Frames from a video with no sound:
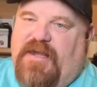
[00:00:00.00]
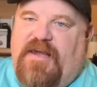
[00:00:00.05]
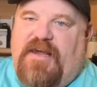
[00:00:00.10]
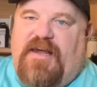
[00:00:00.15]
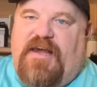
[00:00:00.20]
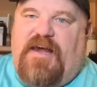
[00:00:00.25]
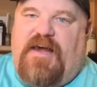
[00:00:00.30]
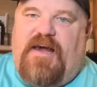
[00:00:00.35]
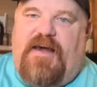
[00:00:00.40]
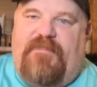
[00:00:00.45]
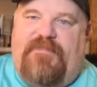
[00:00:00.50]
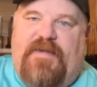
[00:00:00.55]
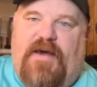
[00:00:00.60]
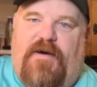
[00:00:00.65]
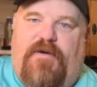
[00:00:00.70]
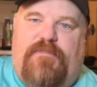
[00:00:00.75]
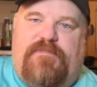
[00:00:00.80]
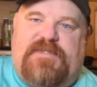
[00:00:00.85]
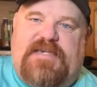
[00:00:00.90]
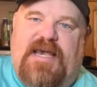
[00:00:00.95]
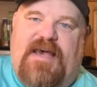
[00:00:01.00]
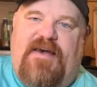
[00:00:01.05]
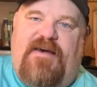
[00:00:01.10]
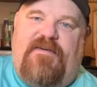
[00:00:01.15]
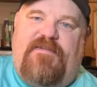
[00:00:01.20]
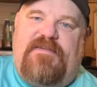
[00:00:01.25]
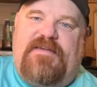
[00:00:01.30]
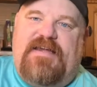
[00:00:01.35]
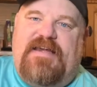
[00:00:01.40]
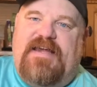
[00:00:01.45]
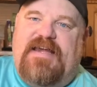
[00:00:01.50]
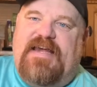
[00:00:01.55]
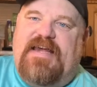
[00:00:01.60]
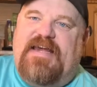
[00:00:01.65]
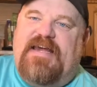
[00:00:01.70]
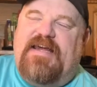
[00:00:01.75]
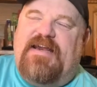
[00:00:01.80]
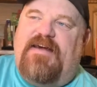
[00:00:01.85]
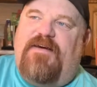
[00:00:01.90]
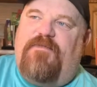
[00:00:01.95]
of the hometown
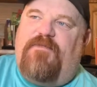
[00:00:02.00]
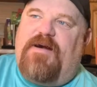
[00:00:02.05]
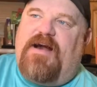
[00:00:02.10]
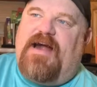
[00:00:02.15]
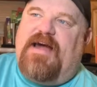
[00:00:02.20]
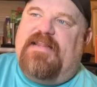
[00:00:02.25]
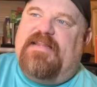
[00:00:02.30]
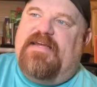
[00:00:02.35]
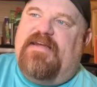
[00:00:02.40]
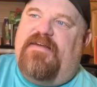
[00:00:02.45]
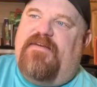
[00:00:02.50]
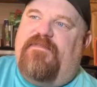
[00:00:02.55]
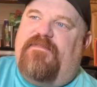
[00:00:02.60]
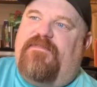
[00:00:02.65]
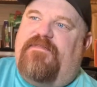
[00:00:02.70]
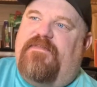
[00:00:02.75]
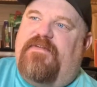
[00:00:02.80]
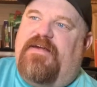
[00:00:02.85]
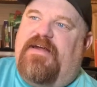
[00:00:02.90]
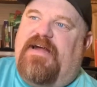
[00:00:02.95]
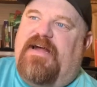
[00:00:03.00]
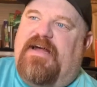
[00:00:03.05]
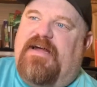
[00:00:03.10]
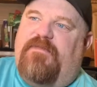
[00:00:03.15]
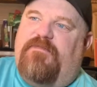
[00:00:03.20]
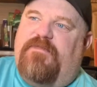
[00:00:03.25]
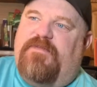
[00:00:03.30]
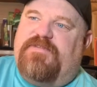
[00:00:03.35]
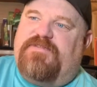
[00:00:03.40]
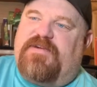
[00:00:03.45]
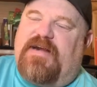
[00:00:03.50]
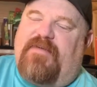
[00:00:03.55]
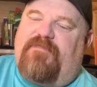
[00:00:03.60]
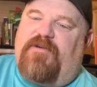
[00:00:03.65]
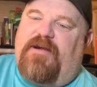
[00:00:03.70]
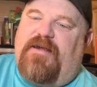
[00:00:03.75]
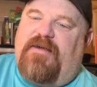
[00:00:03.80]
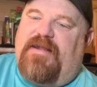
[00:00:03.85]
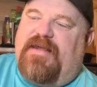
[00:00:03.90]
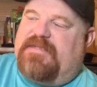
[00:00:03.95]
and where I live. We'll drive
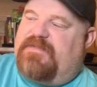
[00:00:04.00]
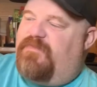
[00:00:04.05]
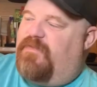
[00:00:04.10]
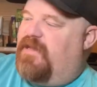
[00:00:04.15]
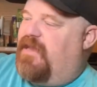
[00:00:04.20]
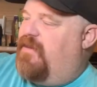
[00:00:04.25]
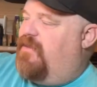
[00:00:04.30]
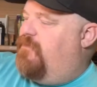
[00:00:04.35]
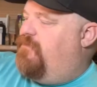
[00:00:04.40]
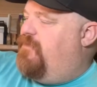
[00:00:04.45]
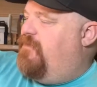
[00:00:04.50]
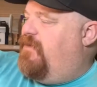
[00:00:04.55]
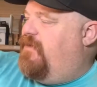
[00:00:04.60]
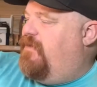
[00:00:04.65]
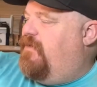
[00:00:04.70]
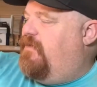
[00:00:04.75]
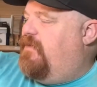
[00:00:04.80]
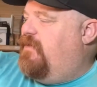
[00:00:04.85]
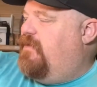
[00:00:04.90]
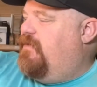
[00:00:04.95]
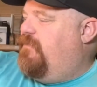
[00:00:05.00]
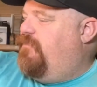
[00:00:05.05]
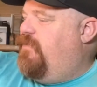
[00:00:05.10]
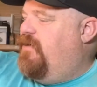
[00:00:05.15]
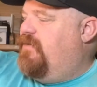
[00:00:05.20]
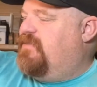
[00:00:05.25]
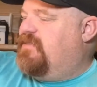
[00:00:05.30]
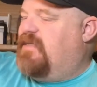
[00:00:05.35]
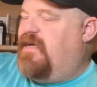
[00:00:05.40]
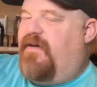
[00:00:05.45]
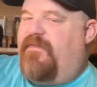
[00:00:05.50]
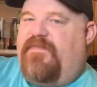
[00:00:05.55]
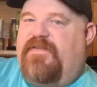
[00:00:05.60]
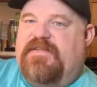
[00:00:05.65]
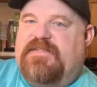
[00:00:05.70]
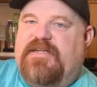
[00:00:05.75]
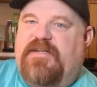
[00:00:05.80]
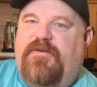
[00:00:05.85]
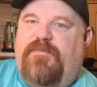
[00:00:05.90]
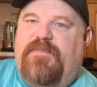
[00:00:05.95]
around as we go to the post
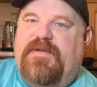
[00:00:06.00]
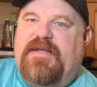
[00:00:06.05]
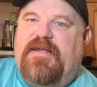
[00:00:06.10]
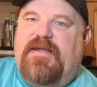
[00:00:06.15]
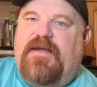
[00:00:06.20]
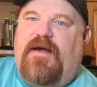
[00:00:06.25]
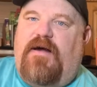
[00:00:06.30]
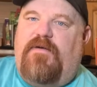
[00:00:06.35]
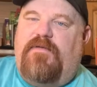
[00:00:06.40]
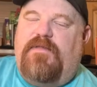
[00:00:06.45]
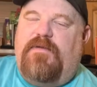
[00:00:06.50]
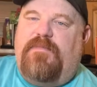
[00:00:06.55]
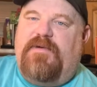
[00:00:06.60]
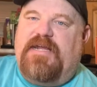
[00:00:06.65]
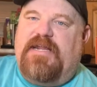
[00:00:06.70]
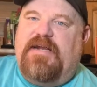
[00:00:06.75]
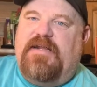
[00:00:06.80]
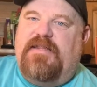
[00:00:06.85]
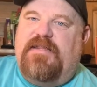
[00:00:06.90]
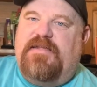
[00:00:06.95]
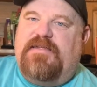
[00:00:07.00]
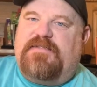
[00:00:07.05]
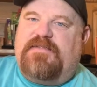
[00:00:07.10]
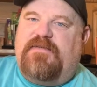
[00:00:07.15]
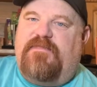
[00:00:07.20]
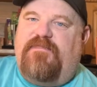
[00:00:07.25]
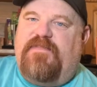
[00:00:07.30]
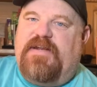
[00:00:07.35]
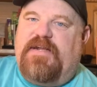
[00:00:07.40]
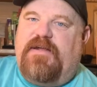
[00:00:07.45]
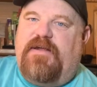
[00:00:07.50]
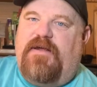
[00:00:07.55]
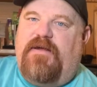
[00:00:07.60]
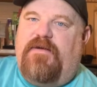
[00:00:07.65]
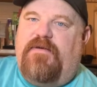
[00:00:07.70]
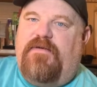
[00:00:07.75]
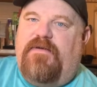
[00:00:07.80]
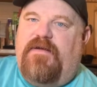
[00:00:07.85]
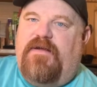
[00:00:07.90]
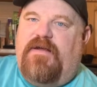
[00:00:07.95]
office. It'll be on the beginning of this video.
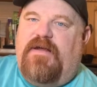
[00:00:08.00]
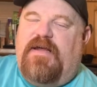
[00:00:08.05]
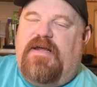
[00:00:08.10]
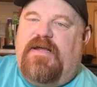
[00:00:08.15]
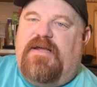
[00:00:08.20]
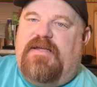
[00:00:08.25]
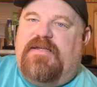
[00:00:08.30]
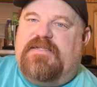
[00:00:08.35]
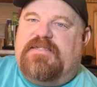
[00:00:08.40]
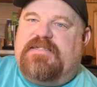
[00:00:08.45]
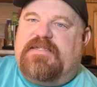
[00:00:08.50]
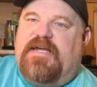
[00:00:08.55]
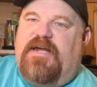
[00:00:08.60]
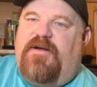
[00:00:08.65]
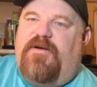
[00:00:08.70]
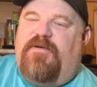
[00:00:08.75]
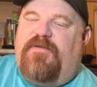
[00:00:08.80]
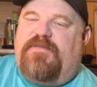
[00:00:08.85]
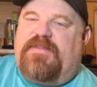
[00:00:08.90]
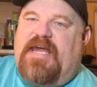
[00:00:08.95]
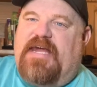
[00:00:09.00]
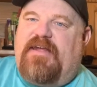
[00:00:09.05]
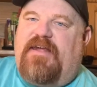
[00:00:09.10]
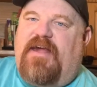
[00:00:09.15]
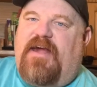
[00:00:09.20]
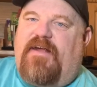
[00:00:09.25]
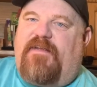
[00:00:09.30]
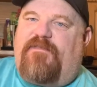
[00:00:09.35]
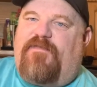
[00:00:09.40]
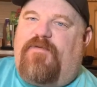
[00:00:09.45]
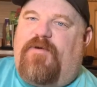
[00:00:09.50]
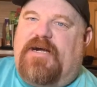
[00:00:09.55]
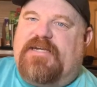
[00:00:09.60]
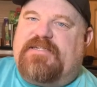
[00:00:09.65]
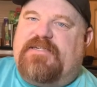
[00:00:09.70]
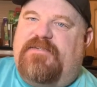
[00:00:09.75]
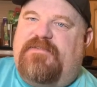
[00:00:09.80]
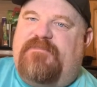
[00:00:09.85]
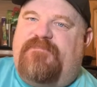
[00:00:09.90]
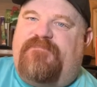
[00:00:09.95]
So thank you guys for
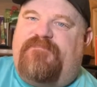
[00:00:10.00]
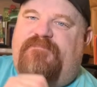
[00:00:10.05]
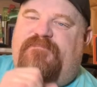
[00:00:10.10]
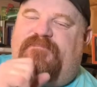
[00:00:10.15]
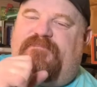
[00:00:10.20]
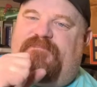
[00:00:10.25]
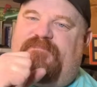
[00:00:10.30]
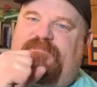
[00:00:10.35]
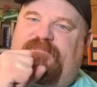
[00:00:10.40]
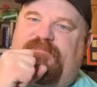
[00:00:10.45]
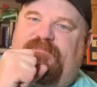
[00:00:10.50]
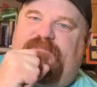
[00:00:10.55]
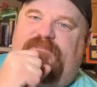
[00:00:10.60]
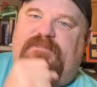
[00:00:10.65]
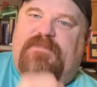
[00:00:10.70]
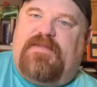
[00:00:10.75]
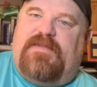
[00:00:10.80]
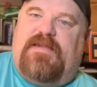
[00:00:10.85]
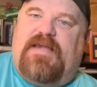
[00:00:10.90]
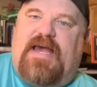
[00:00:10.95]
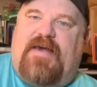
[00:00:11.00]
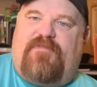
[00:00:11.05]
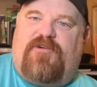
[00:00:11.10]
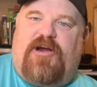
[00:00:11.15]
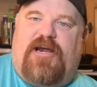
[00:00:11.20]
watching. Have a great